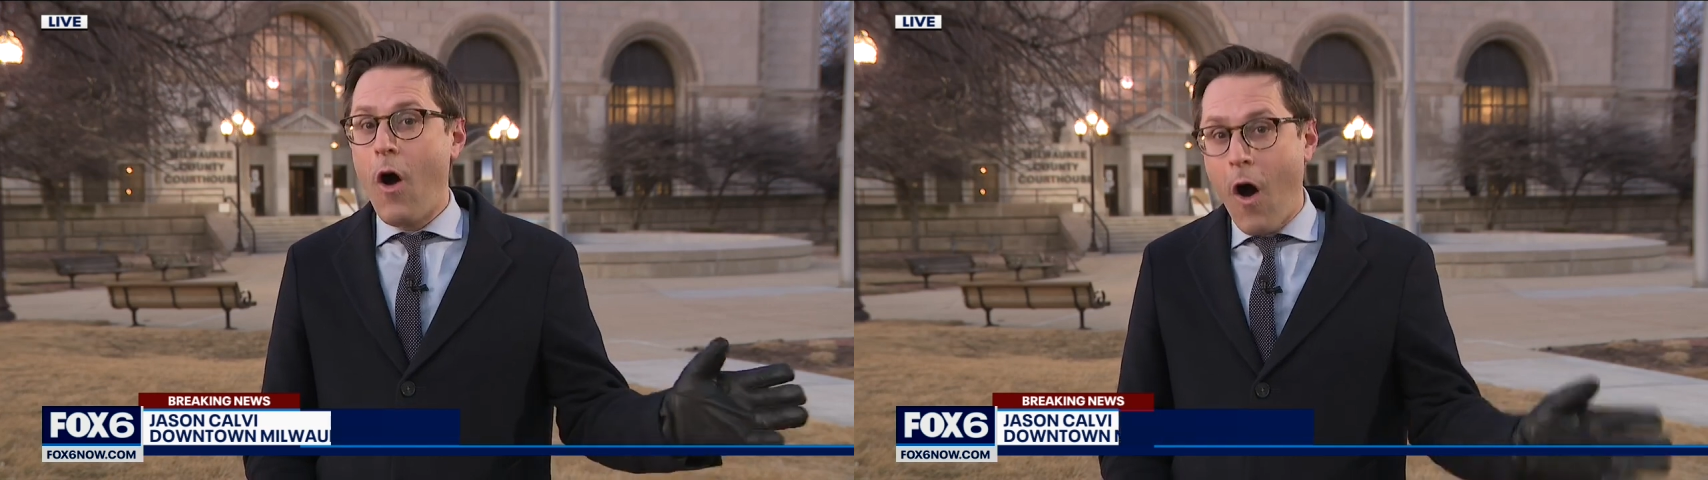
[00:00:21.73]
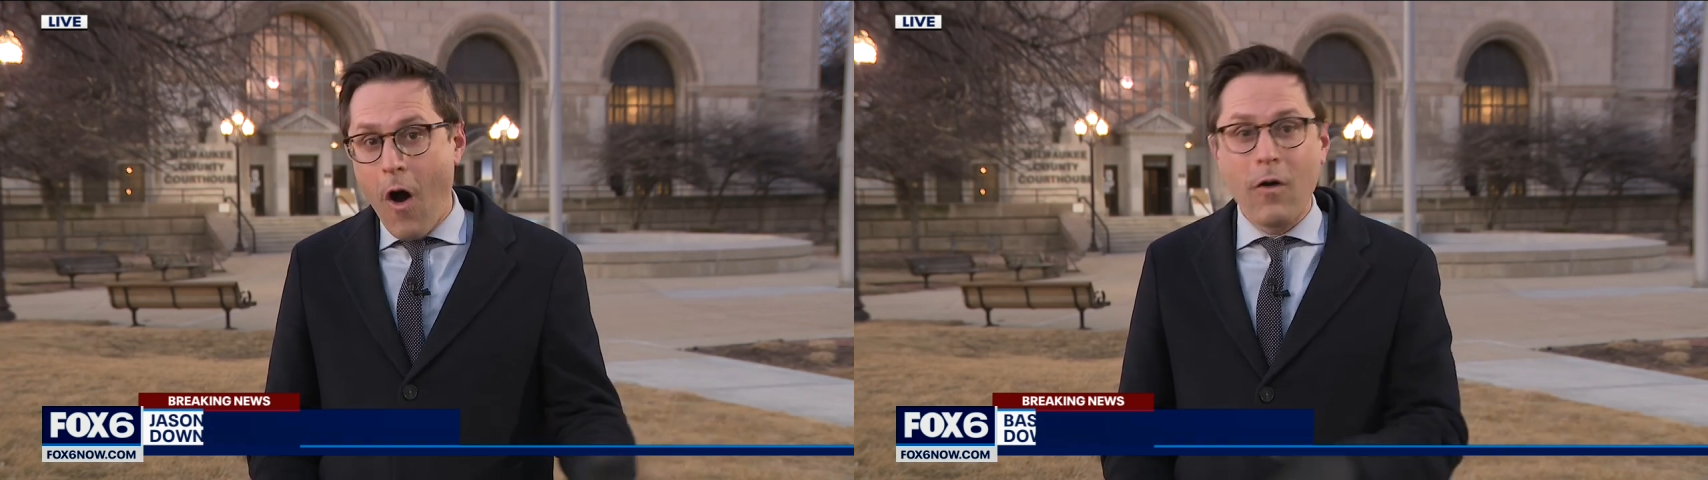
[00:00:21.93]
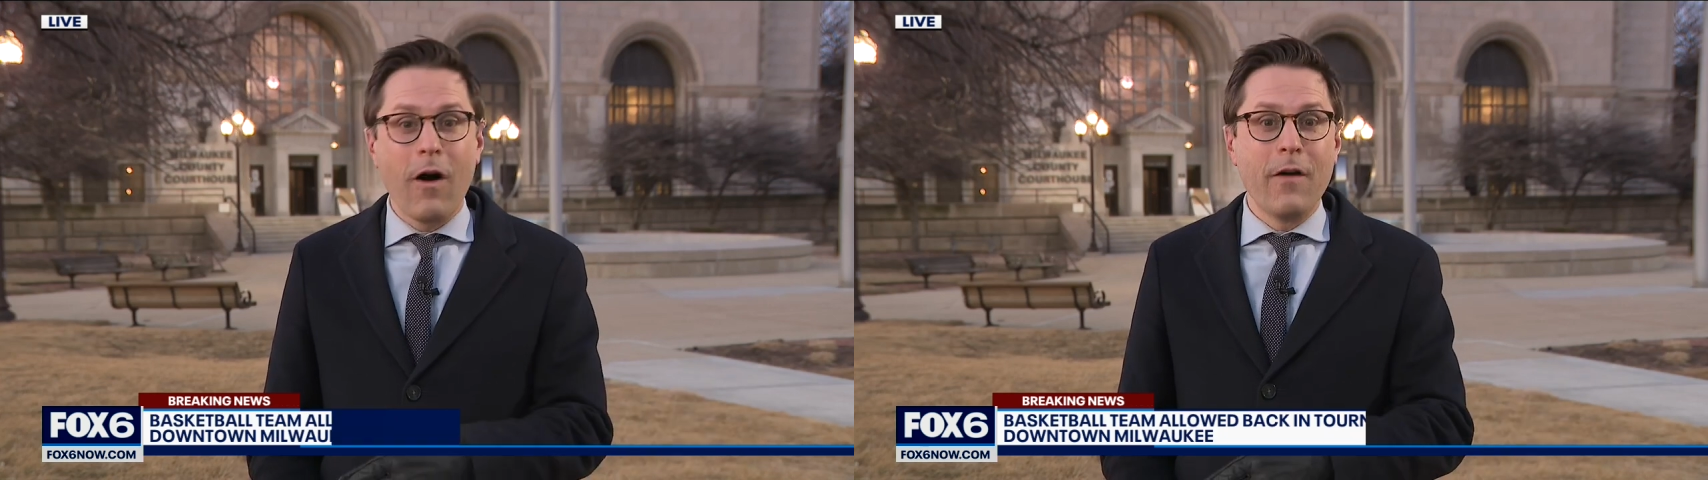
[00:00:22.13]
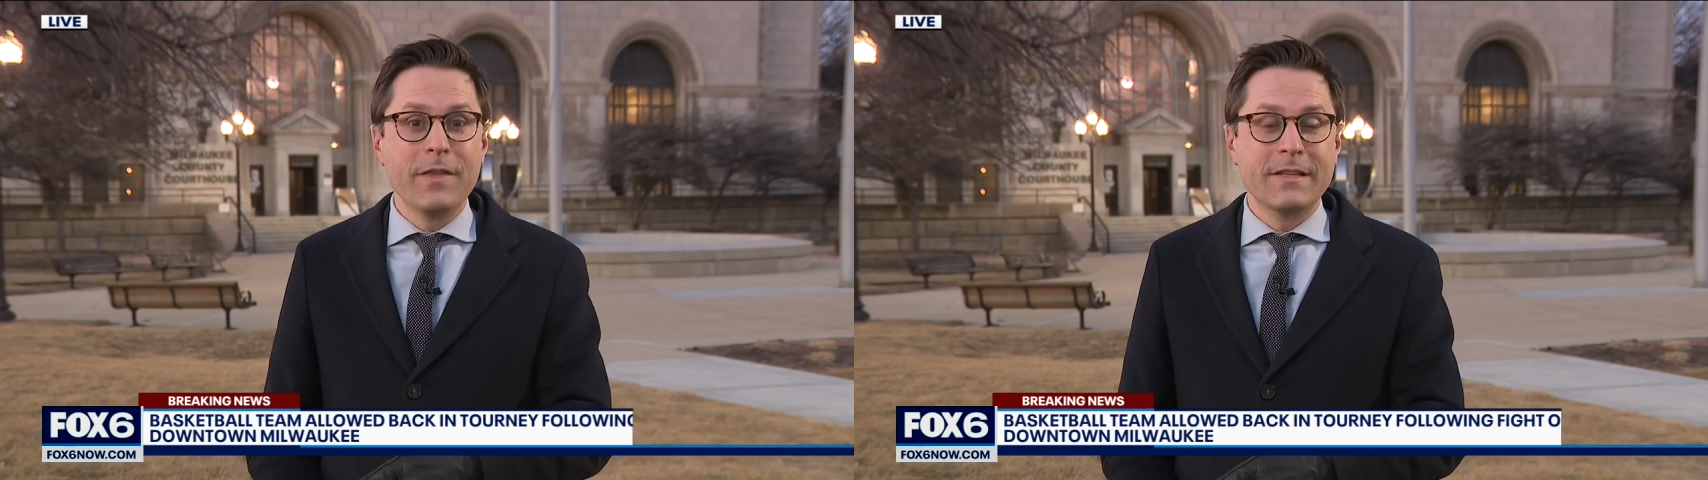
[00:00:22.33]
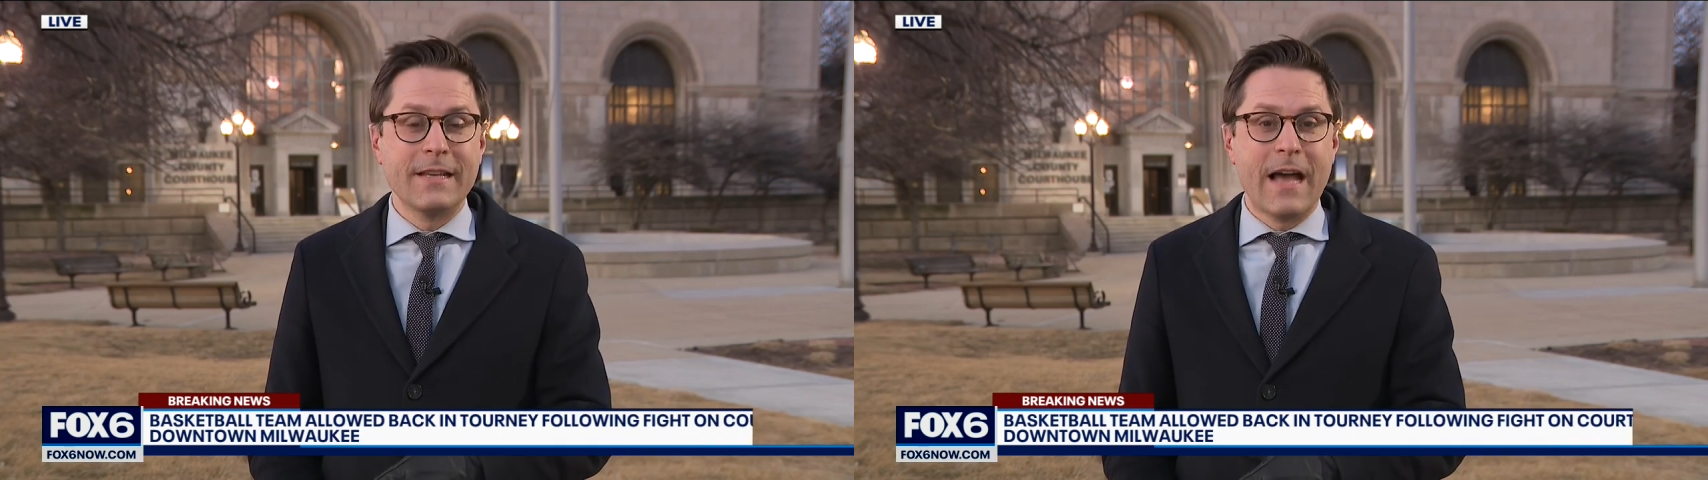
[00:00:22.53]
All of
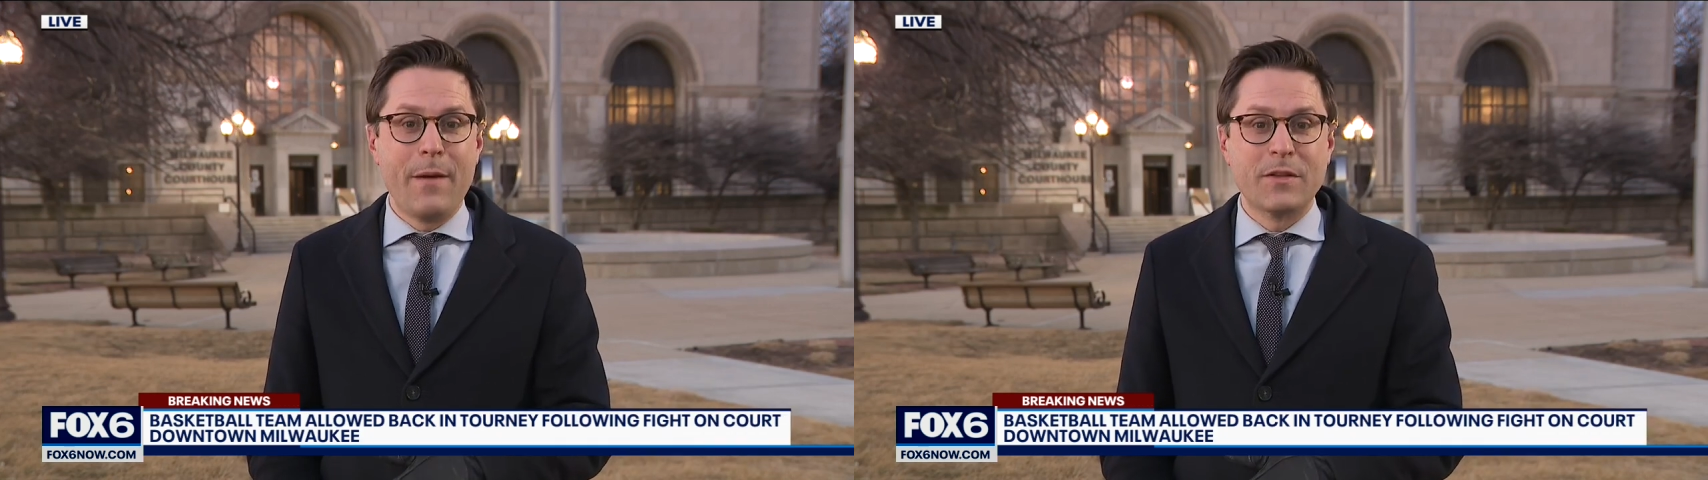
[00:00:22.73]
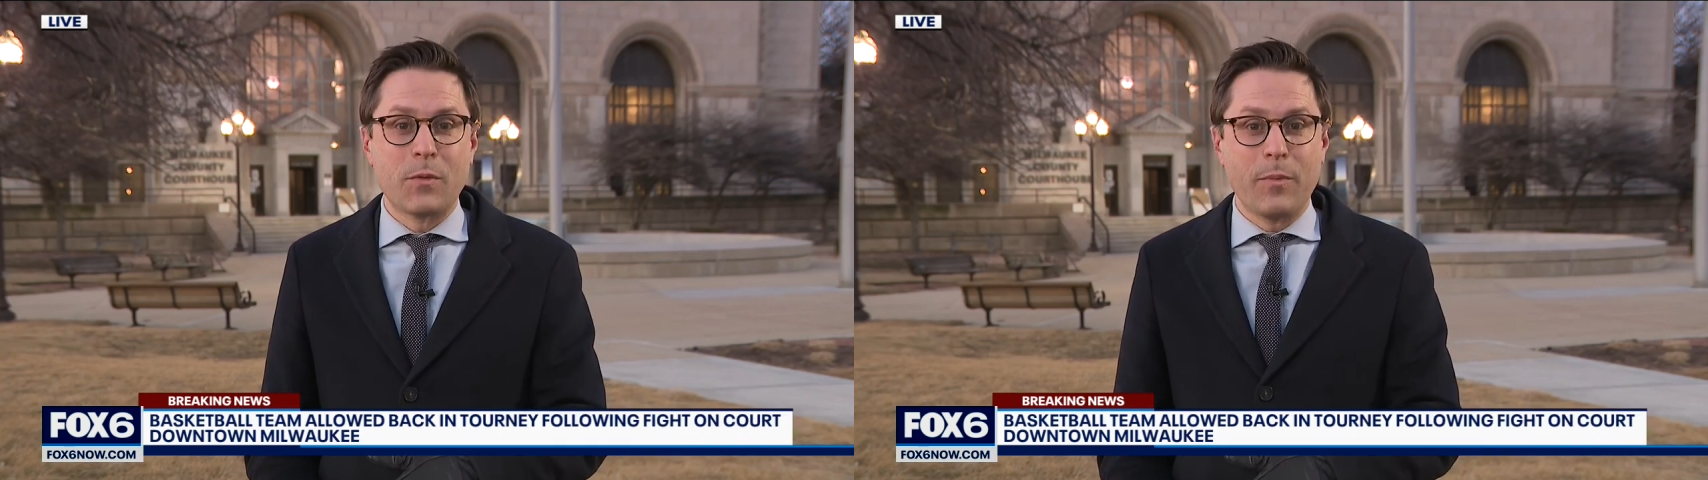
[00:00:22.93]
the St. Thomas More